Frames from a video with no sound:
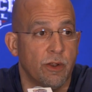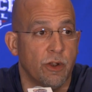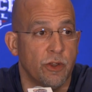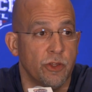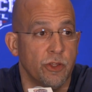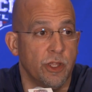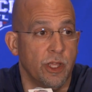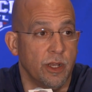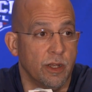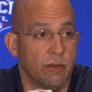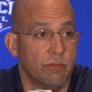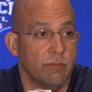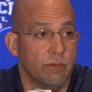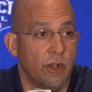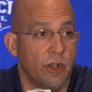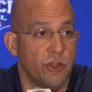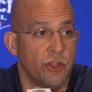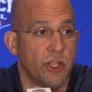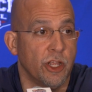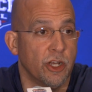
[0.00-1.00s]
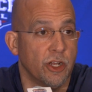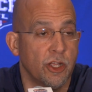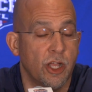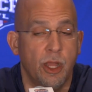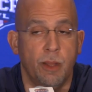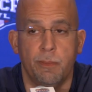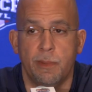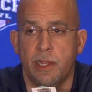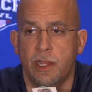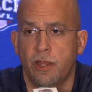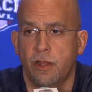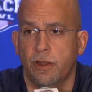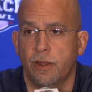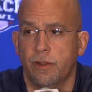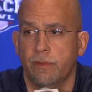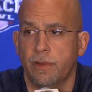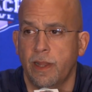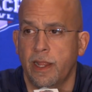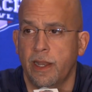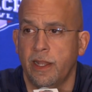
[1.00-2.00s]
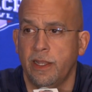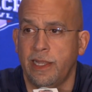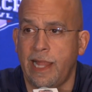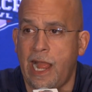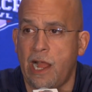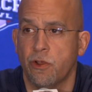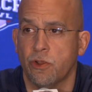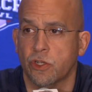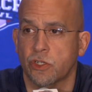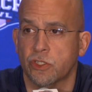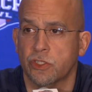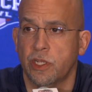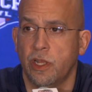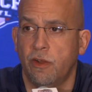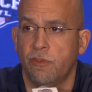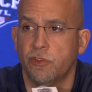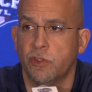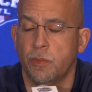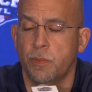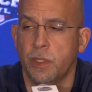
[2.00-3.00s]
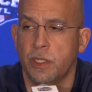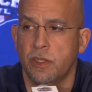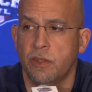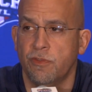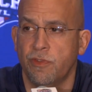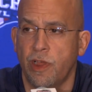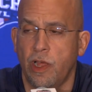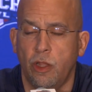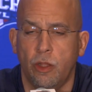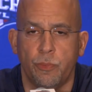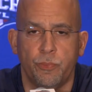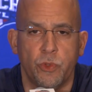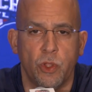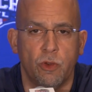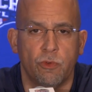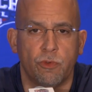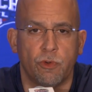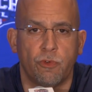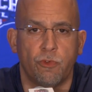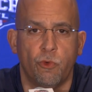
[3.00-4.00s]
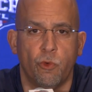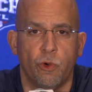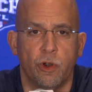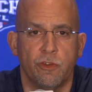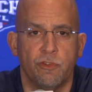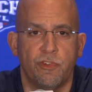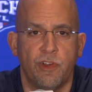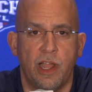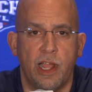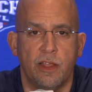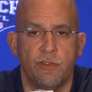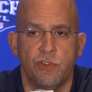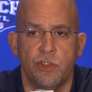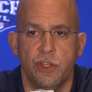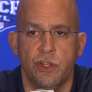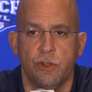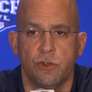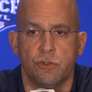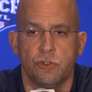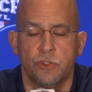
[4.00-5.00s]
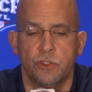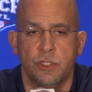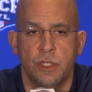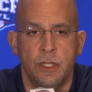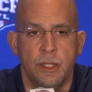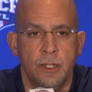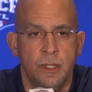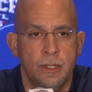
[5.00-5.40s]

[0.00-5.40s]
Are you gonna are you gonna come here and, and allow yourself to be developed over four to five years?